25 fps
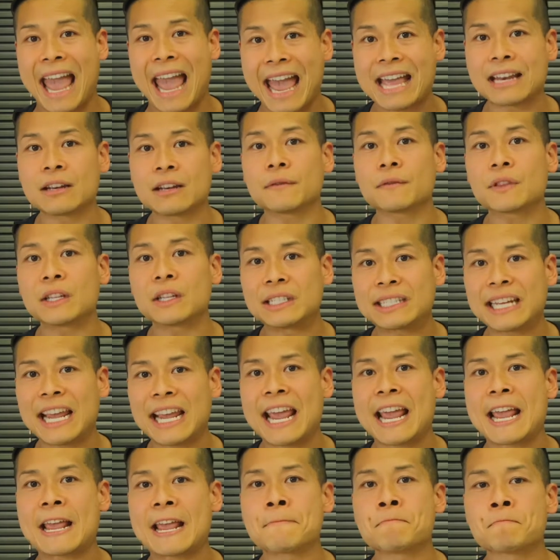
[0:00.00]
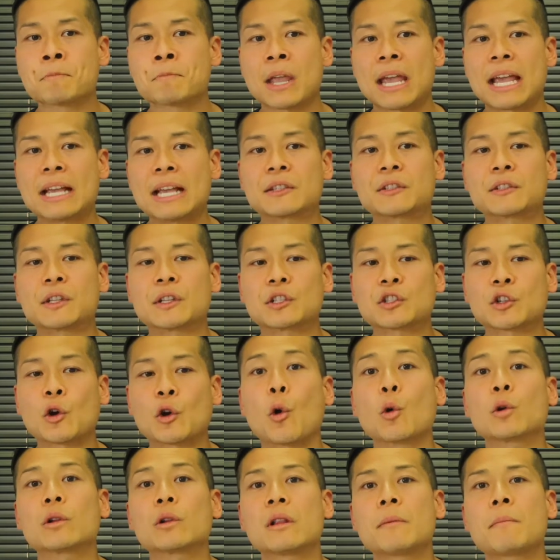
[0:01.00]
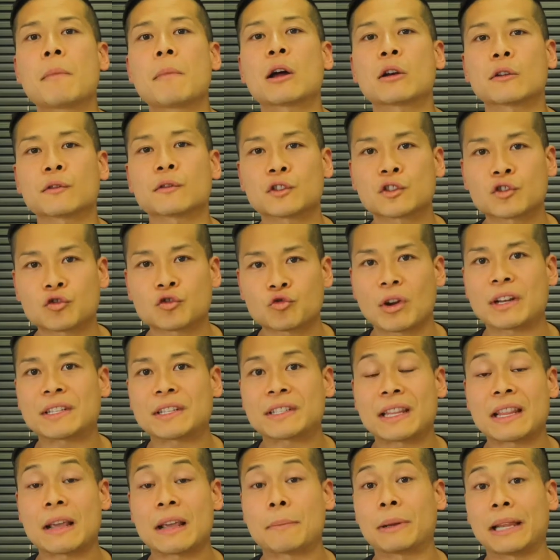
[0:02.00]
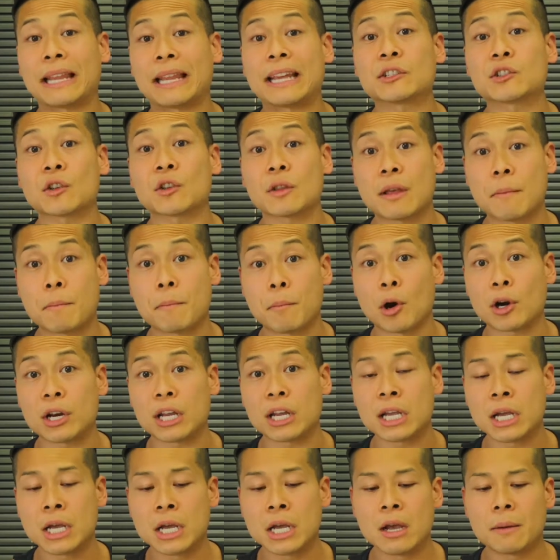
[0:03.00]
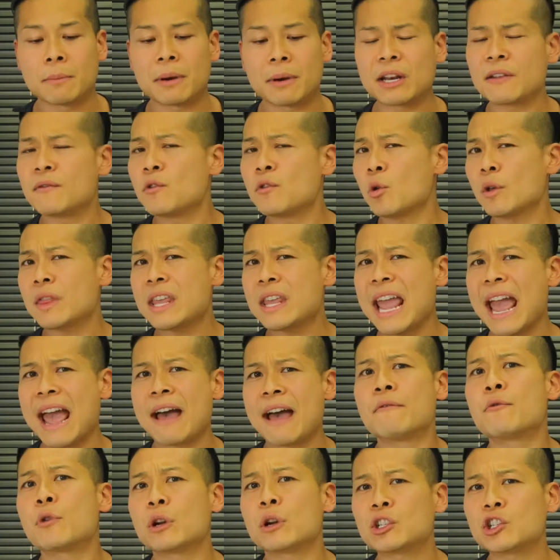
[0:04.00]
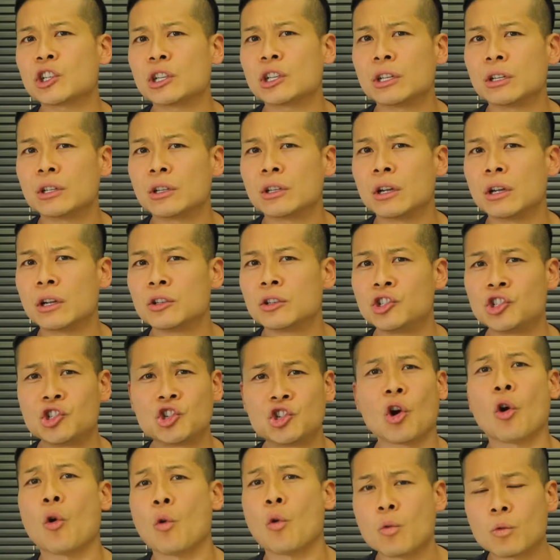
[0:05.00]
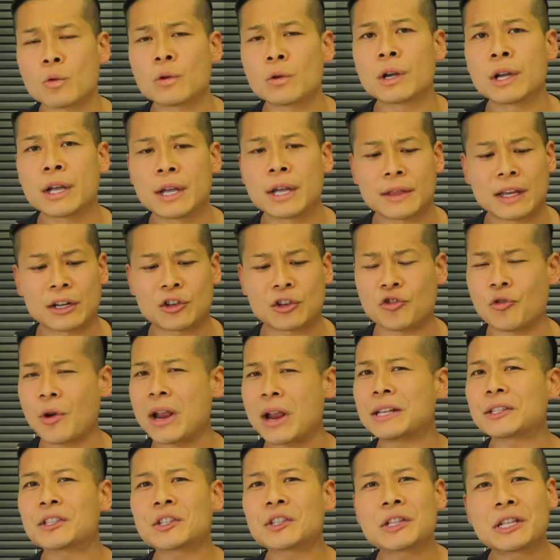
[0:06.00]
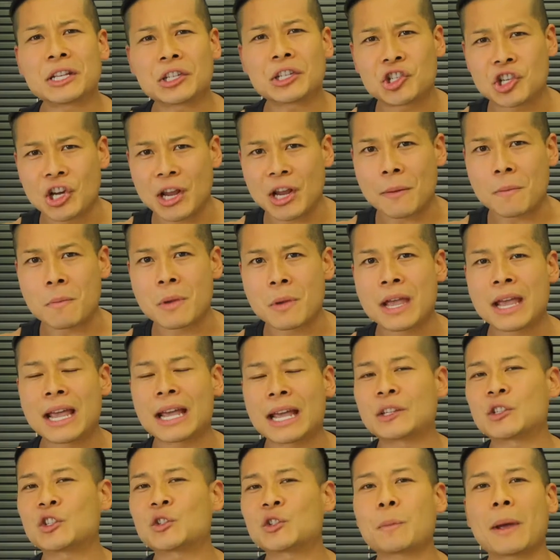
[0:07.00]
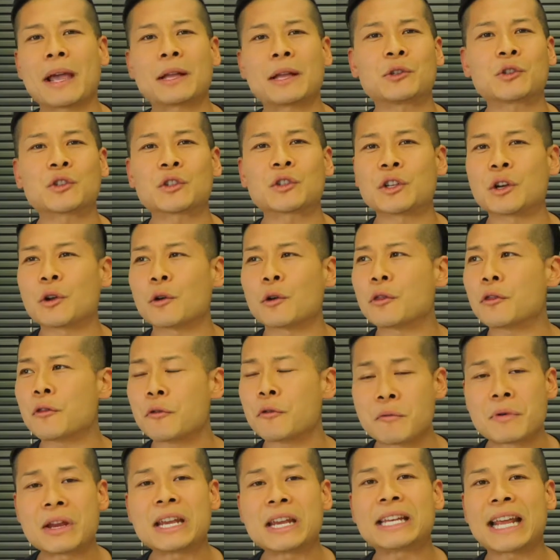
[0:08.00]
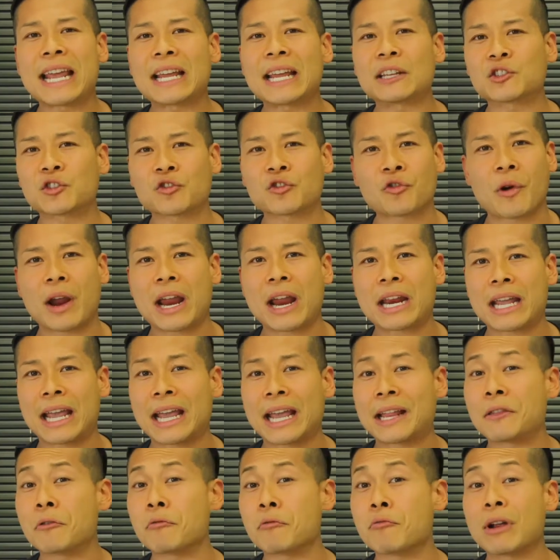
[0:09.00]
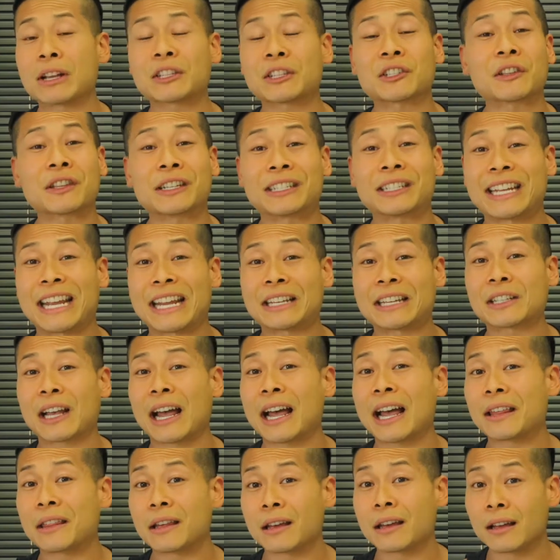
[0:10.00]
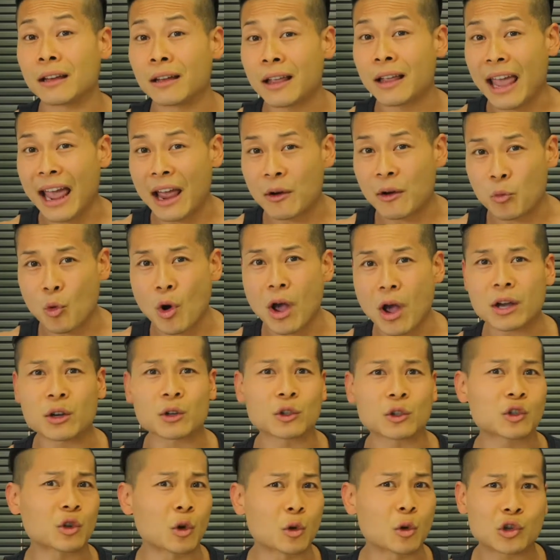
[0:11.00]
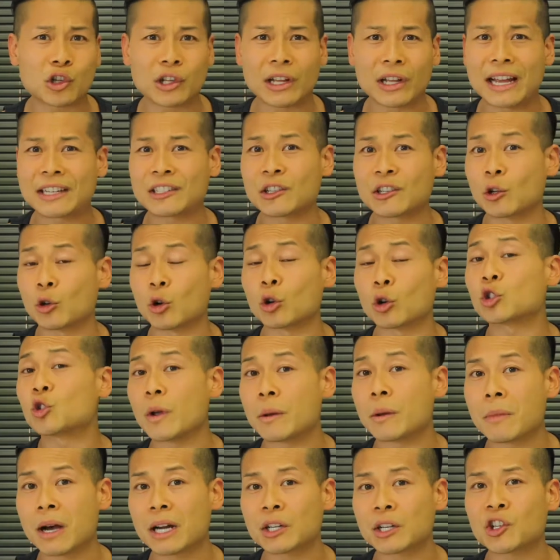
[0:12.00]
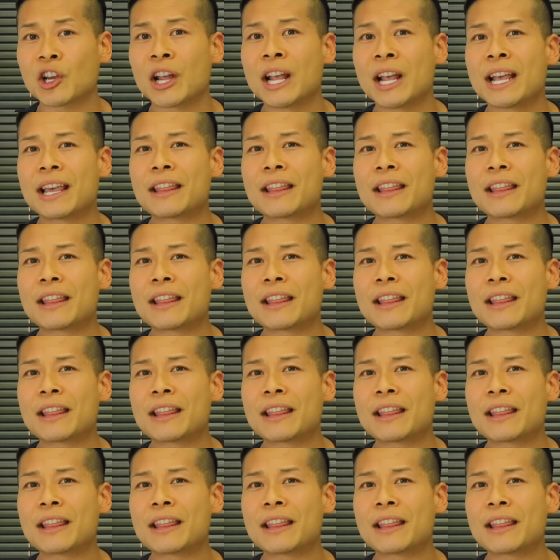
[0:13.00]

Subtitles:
end of the day, it's the total amount of stress that they place on their body. But if you're the average Joe that trains in the gym and spends 3 days training and the rest of the days either at work or socializing or not doing much,